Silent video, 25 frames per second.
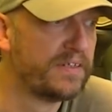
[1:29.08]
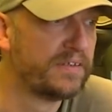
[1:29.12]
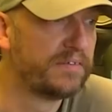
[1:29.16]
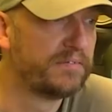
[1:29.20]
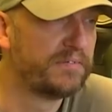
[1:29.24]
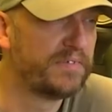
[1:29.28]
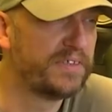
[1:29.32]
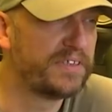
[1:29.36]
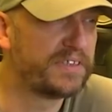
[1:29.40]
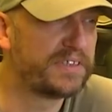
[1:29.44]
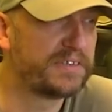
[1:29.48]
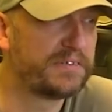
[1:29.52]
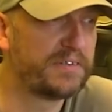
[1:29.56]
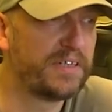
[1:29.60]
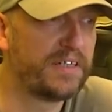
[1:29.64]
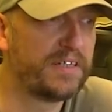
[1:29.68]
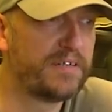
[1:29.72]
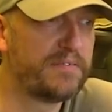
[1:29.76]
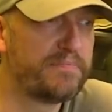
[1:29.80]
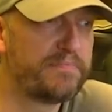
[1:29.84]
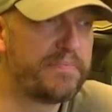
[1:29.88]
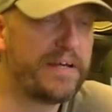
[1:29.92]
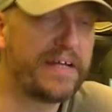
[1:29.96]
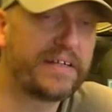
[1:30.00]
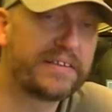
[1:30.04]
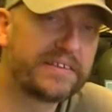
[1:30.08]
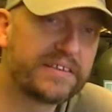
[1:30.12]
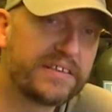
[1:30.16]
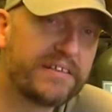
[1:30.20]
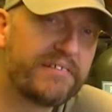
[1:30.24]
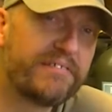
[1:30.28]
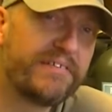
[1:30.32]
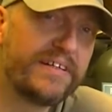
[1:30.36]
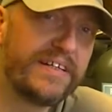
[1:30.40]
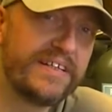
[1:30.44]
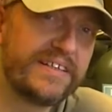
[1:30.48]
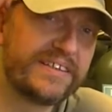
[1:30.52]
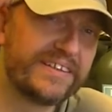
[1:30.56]
which begs the
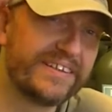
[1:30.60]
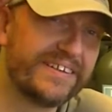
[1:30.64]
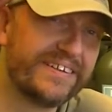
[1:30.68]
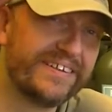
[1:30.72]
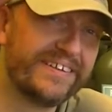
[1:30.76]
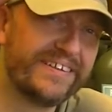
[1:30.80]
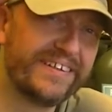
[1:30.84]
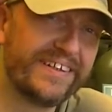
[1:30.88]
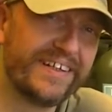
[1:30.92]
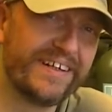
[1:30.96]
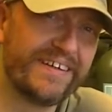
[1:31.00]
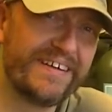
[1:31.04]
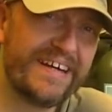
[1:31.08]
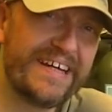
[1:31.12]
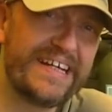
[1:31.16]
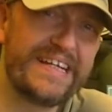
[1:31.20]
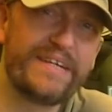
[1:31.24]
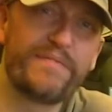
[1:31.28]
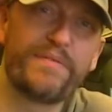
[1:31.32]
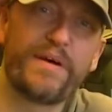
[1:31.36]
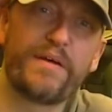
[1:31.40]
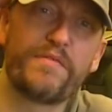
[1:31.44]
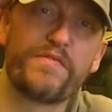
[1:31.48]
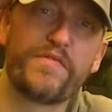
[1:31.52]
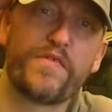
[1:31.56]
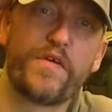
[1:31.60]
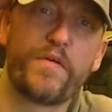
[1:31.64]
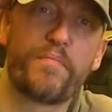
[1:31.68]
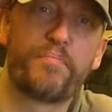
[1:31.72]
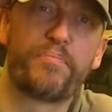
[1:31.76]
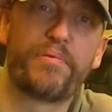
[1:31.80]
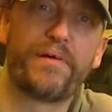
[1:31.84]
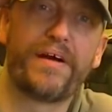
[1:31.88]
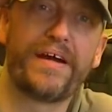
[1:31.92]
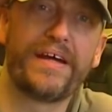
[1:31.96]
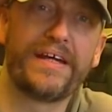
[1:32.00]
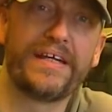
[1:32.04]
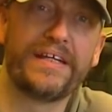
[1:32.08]
reason, you know, anyone with a
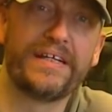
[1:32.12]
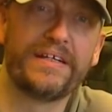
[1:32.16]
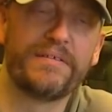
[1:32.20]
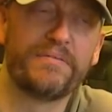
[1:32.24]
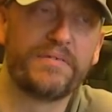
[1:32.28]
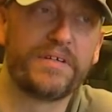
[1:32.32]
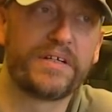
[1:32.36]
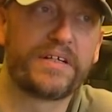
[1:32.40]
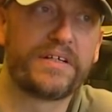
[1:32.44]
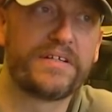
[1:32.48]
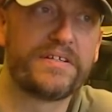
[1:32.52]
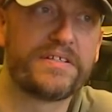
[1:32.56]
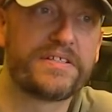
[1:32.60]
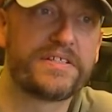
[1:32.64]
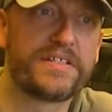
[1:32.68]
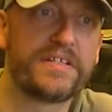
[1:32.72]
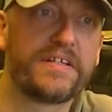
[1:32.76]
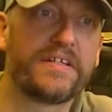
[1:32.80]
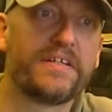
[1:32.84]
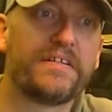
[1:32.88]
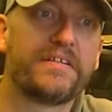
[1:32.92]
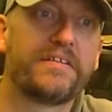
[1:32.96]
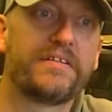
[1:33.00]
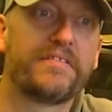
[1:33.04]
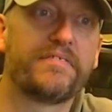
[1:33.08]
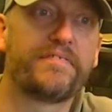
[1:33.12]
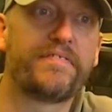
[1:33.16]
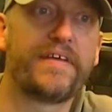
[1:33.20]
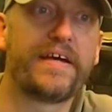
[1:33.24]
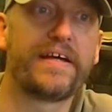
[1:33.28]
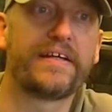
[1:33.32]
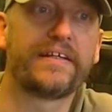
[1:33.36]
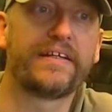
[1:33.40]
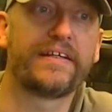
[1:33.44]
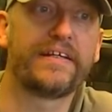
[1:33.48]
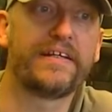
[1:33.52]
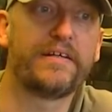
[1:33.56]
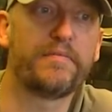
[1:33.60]
brain would consider the
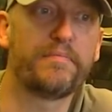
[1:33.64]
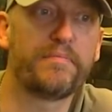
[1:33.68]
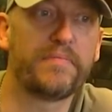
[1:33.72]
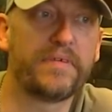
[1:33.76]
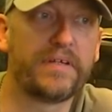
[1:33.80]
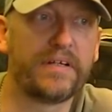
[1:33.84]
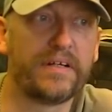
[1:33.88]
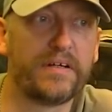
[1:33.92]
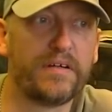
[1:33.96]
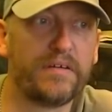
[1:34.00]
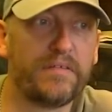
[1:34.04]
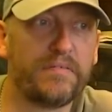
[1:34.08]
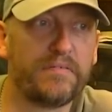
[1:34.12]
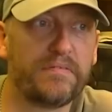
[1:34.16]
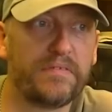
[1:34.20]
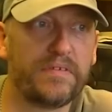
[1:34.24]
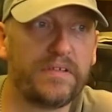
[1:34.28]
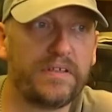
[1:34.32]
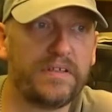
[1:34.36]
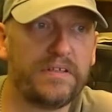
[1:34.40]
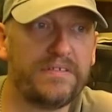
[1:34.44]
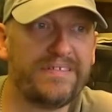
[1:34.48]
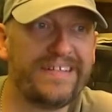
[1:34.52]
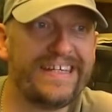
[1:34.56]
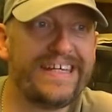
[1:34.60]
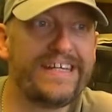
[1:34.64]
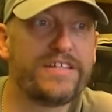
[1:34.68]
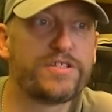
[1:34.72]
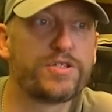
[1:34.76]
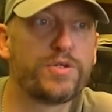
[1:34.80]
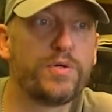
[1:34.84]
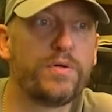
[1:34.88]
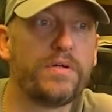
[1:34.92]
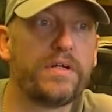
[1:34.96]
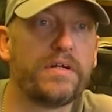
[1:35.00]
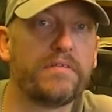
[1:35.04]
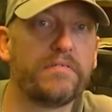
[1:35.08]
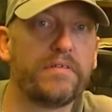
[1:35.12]
fact that, you know, you need
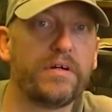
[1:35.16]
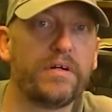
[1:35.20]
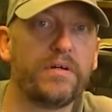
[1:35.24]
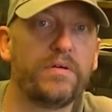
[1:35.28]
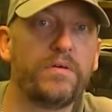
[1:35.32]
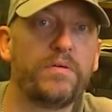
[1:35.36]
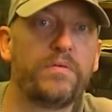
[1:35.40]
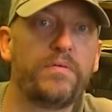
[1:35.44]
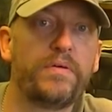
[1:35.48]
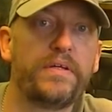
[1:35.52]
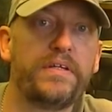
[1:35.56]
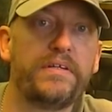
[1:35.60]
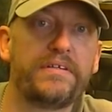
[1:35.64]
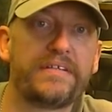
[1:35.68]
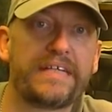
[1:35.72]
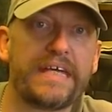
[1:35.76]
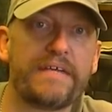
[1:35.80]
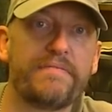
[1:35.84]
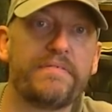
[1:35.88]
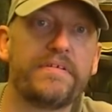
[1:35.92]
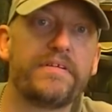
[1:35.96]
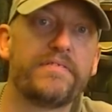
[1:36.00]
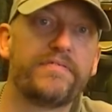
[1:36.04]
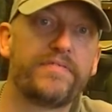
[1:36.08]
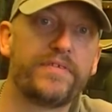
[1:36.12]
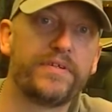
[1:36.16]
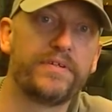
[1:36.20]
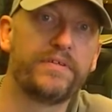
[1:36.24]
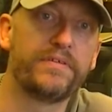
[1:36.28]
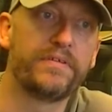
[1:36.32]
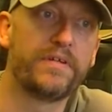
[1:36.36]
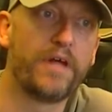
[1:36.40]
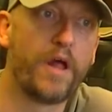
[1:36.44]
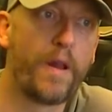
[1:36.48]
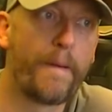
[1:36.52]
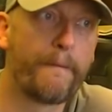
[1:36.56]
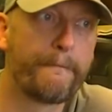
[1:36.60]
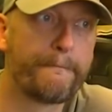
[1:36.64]
toilet roll when you get rid of food.
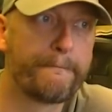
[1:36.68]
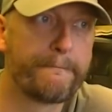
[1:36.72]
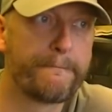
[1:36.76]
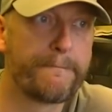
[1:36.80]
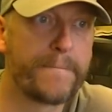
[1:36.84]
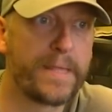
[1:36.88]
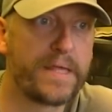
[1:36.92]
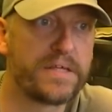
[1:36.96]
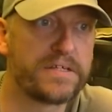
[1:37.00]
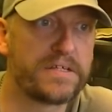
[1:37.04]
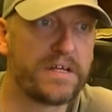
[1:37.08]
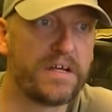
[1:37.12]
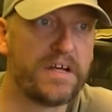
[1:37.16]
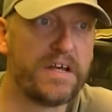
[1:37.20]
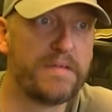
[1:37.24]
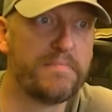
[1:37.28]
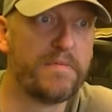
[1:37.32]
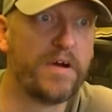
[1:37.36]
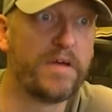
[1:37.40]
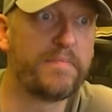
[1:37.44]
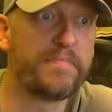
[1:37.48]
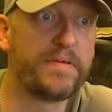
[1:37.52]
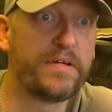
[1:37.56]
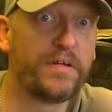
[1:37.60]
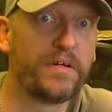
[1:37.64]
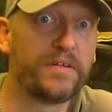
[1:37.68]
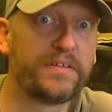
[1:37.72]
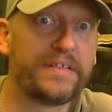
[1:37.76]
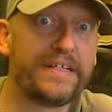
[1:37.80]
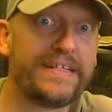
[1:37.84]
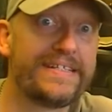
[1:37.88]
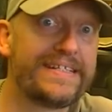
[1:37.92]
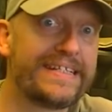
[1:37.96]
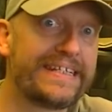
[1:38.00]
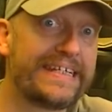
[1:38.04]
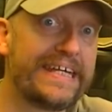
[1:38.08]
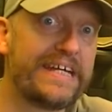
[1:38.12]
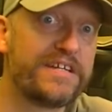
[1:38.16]
So it might be an idea
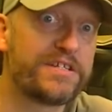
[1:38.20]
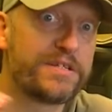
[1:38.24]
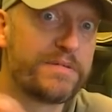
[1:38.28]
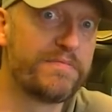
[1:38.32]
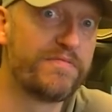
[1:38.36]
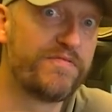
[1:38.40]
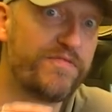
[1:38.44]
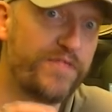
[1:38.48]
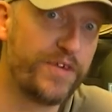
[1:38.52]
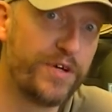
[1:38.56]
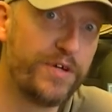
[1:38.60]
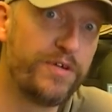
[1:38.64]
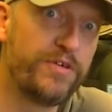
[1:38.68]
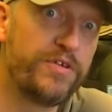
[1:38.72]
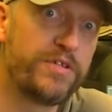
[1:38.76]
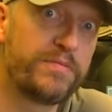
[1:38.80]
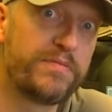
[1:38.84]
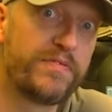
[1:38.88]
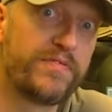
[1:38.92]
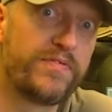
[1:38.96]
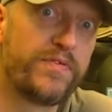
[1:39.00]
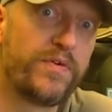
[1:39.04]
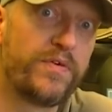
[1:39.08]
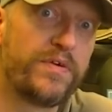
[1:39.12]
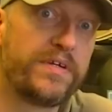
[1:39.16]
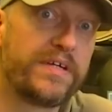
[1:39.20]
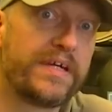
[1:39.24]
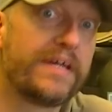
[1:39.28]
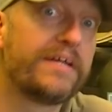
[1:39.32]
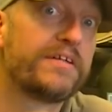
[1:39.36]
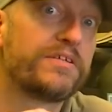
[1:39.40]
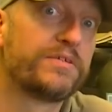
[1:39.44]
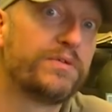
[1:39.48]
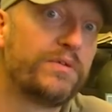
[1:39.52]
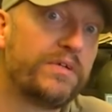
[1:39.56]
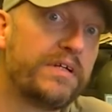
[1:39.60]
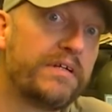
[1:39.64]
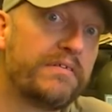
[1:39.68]
to get some food before you get the
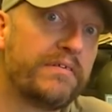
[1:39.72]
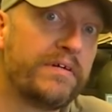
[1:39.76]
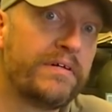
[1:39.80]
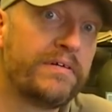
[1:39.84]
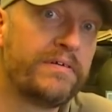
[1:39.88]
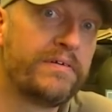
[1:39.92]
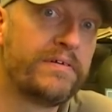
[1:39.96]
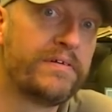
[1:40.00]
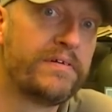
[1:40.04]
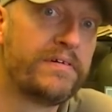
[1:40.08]
toilet roll.